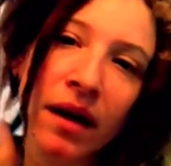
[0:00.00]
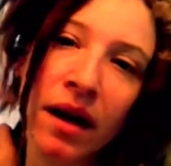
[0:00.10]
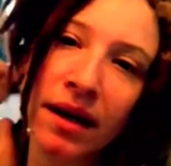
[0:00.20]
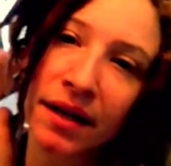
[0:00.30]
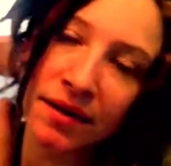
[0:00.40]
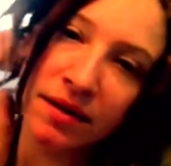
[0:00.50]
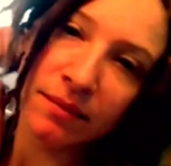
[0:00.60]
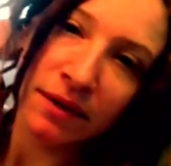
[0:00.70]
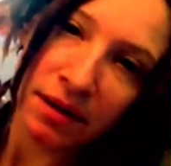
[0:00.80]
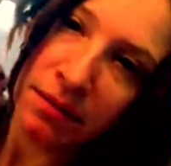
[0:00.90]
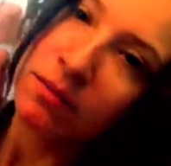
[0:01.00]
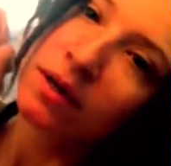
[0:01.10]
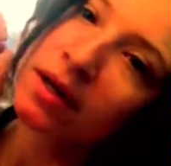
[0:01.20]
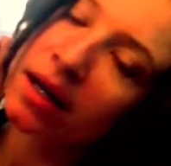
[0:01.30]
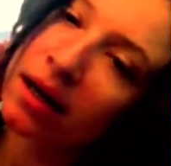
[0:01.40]
And here's the one I'm
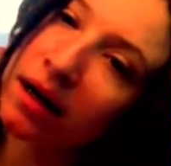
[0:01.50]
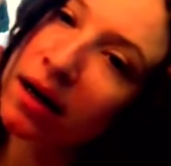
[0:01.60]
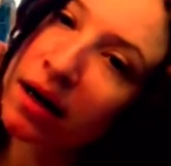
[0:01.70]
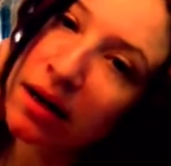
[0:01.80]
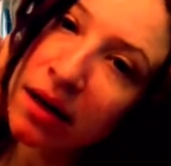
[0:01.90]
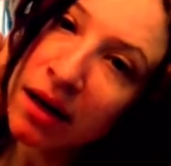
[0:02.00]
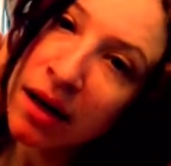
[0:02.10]
working on.